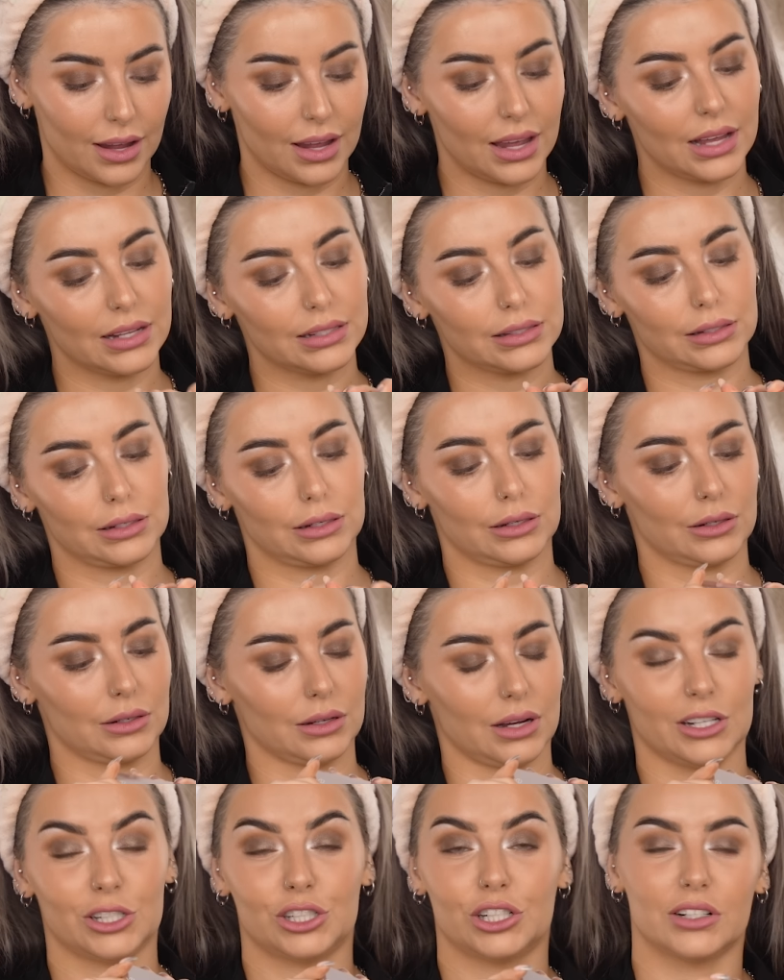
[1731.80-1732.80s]
It,
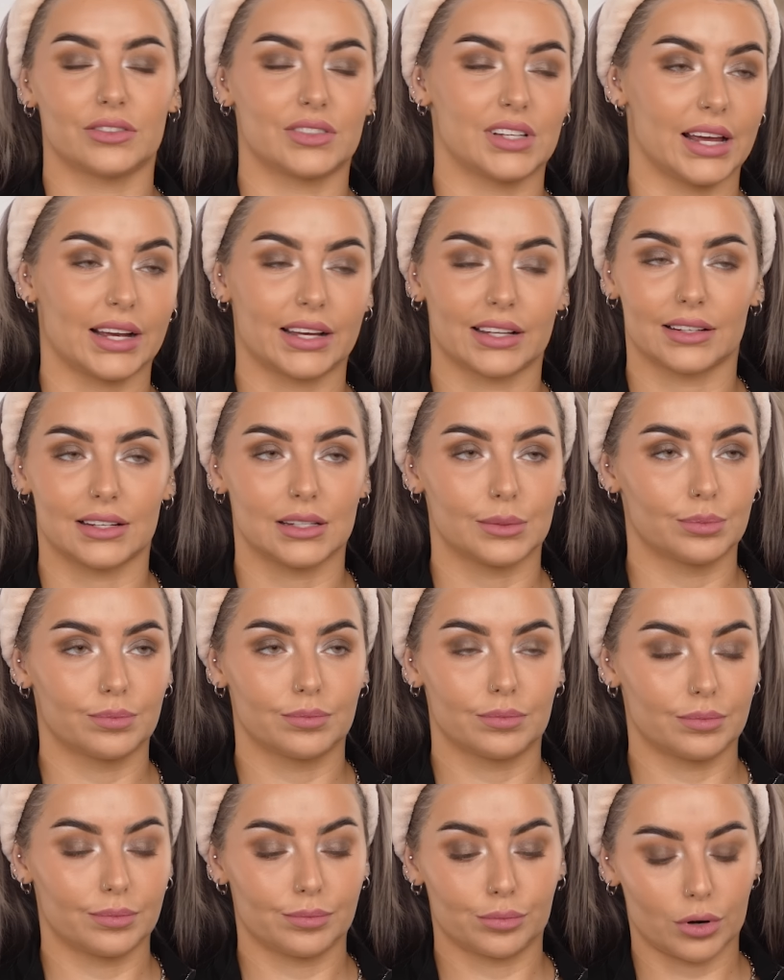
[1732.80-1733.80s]
I should have taken these
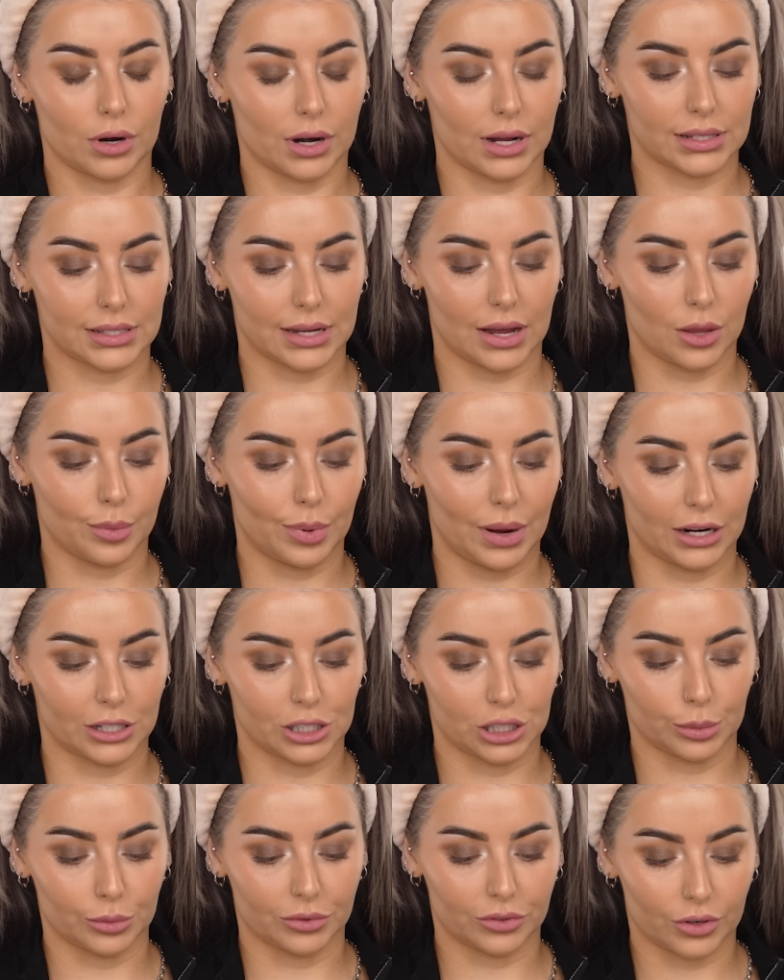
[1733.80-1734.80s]
products out of the
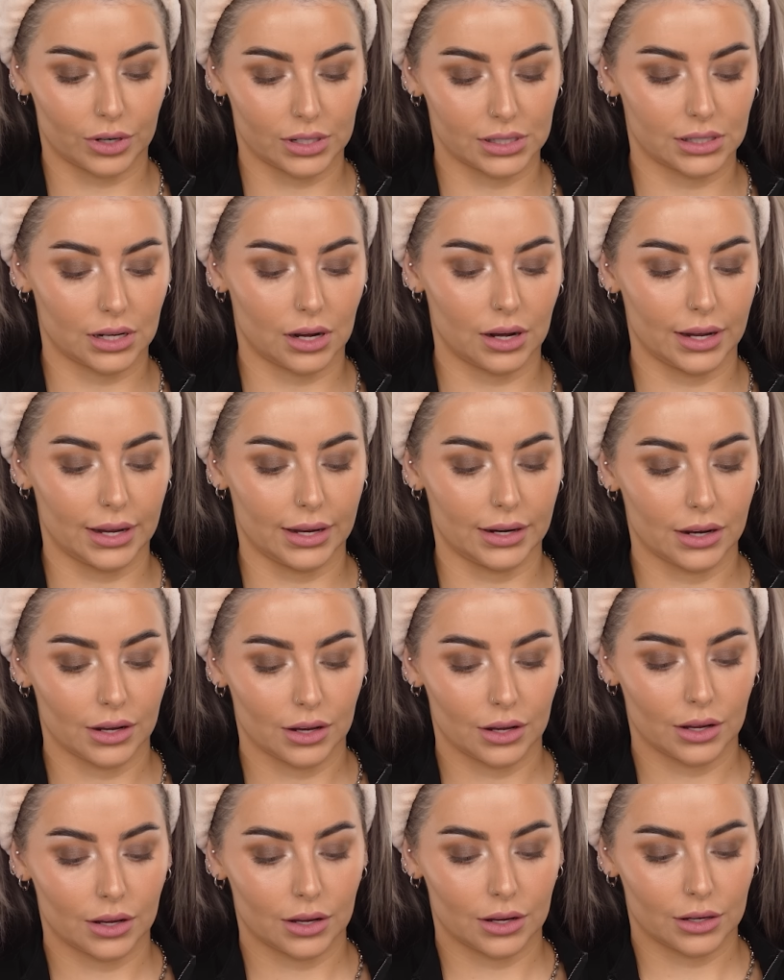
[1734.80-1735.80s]
packaging before I started.
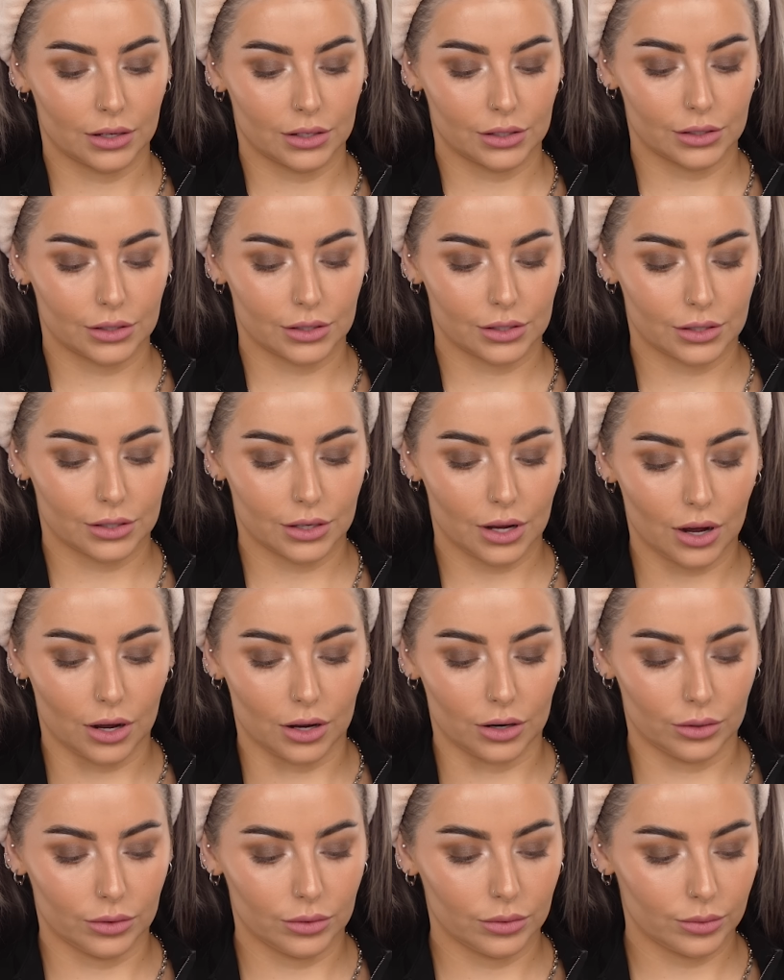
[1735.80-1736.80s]

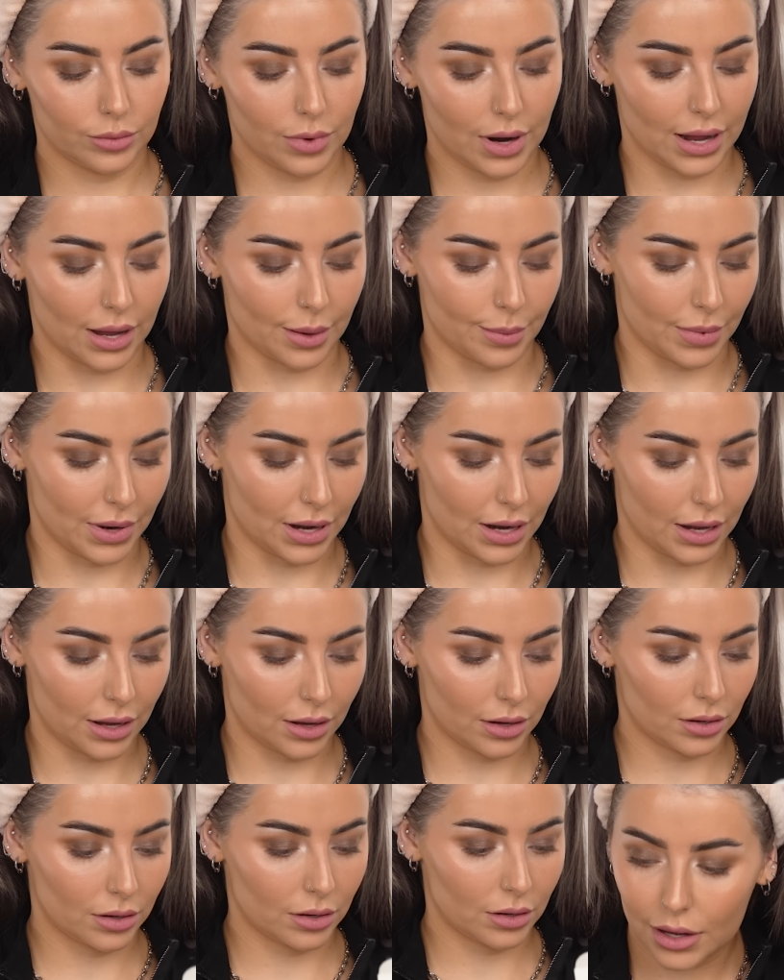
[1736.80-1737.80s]
So, wait a
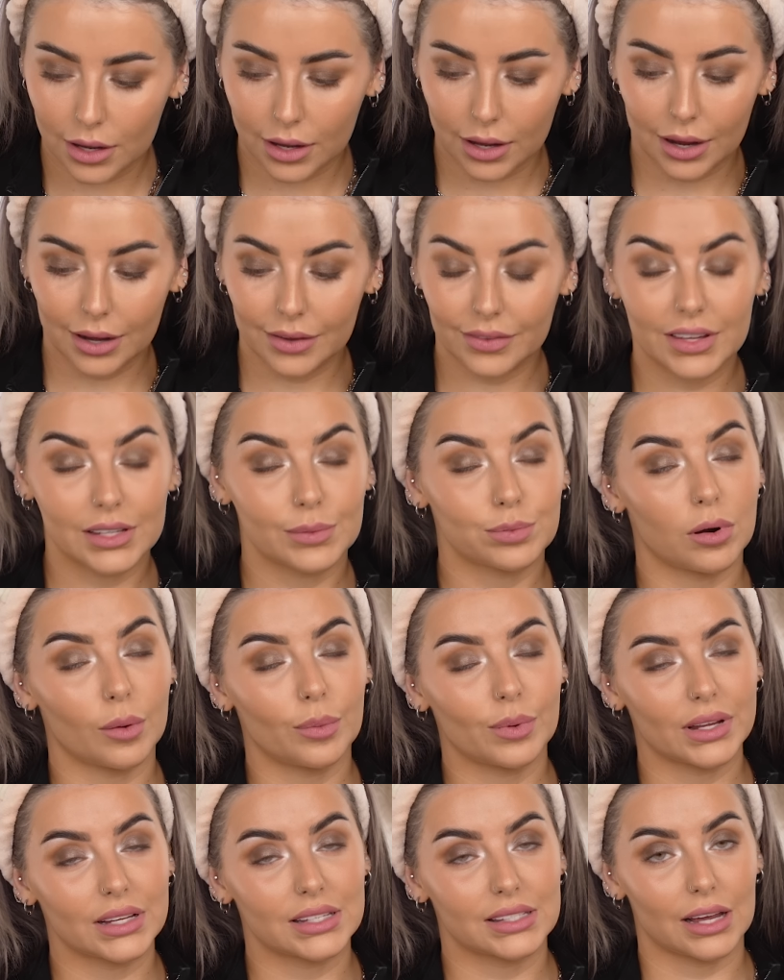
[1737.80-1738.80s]
minute. This
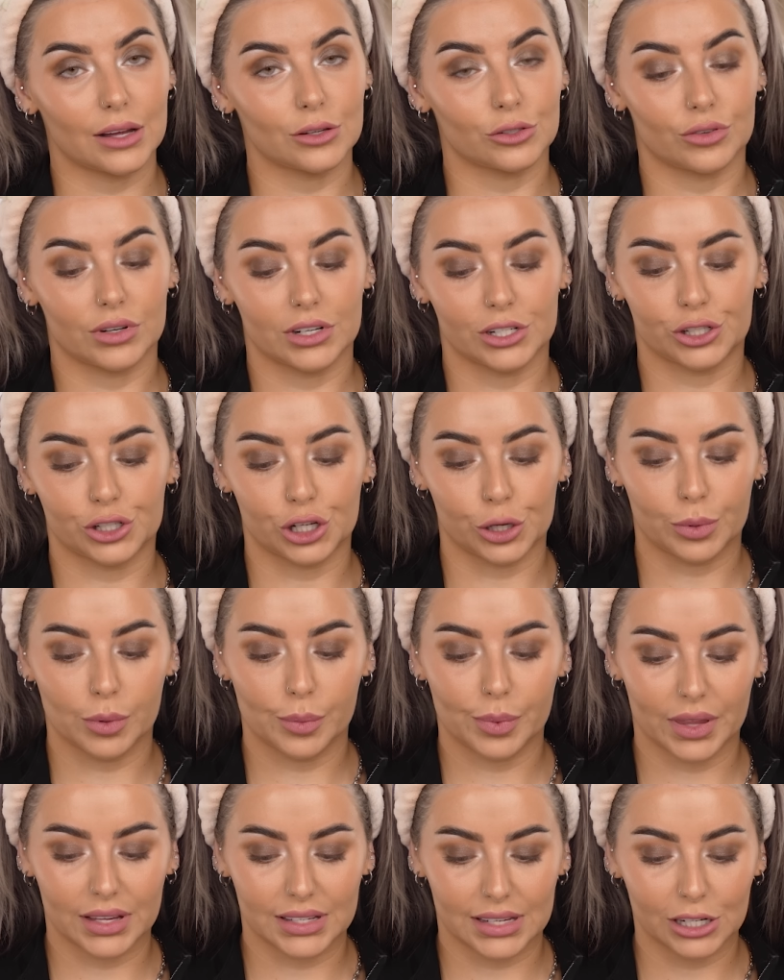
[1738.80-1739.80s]
probably sounds really
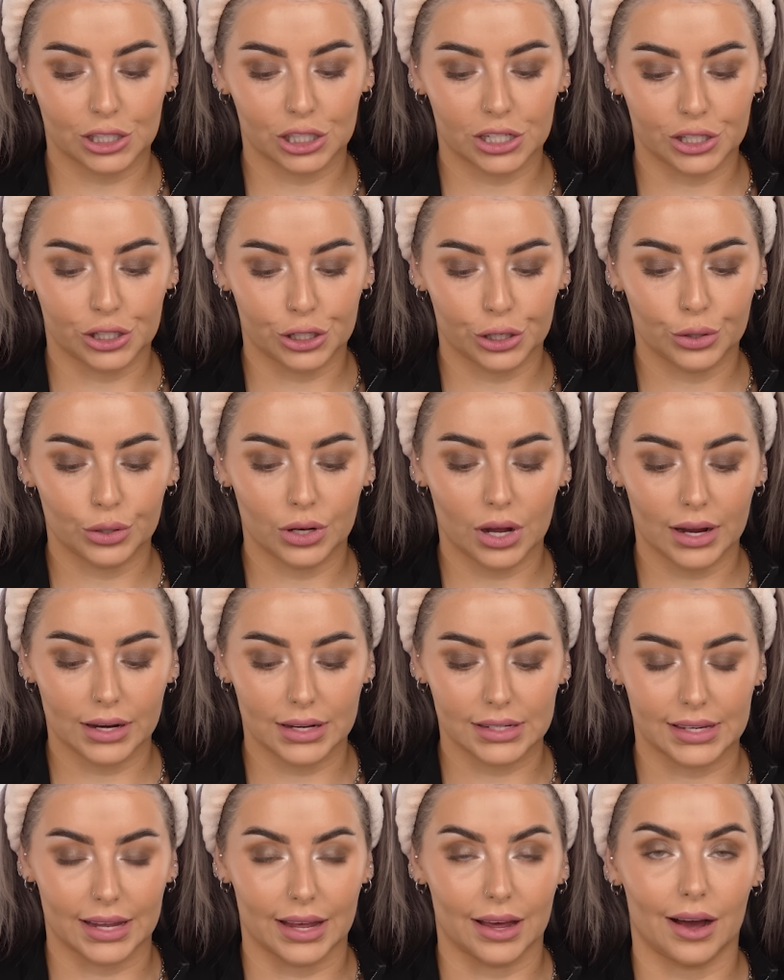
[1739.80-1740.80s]
stupid, but there's actually two
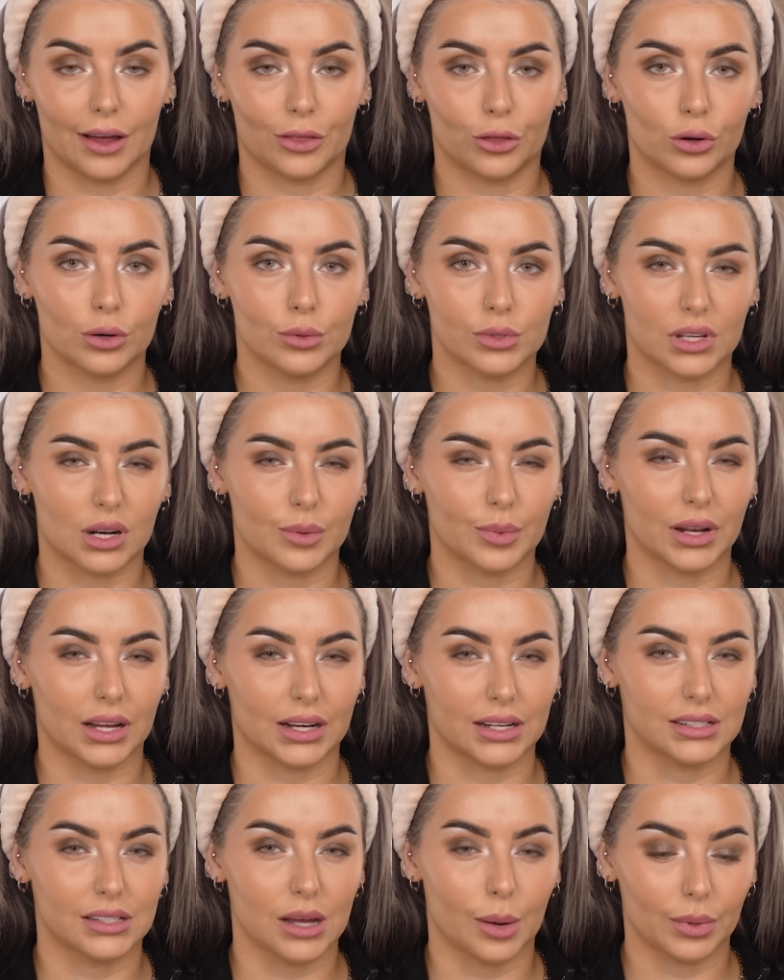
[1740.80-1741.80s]
liners here. I thought it was gonna be
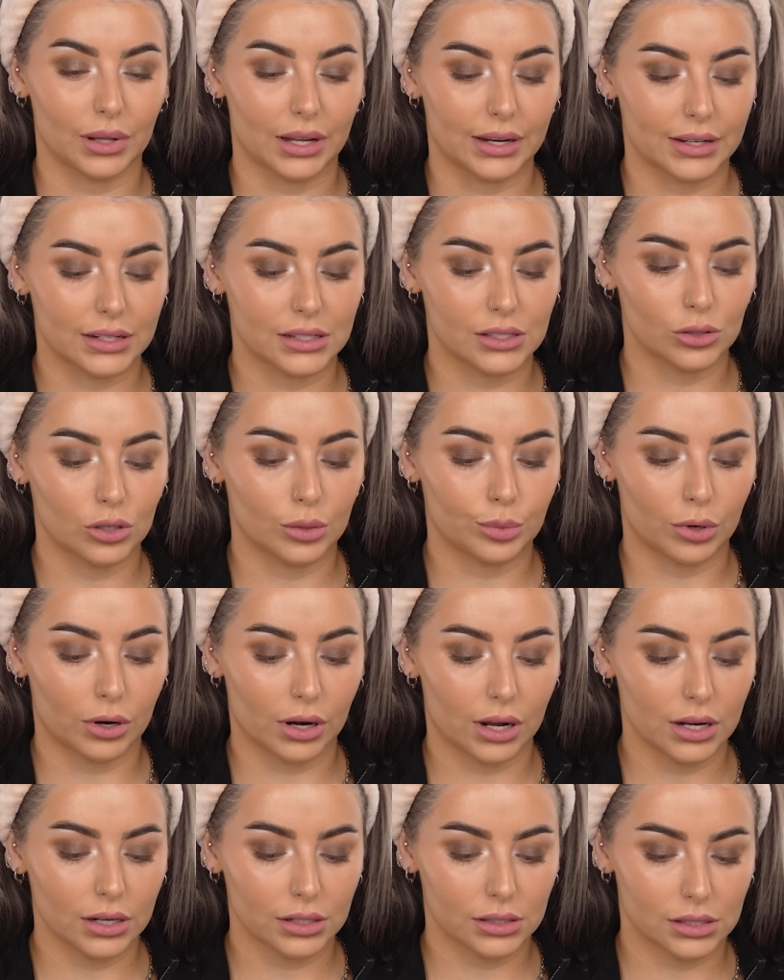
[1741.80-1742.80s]
like a double-ended sort of
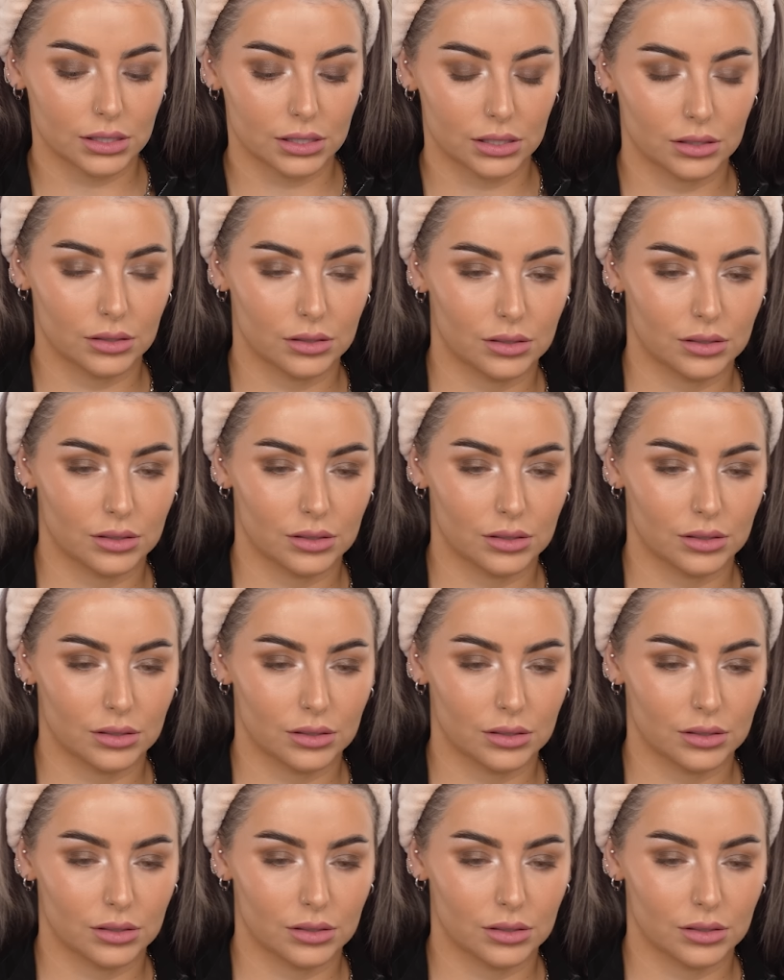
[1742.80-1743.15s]
product.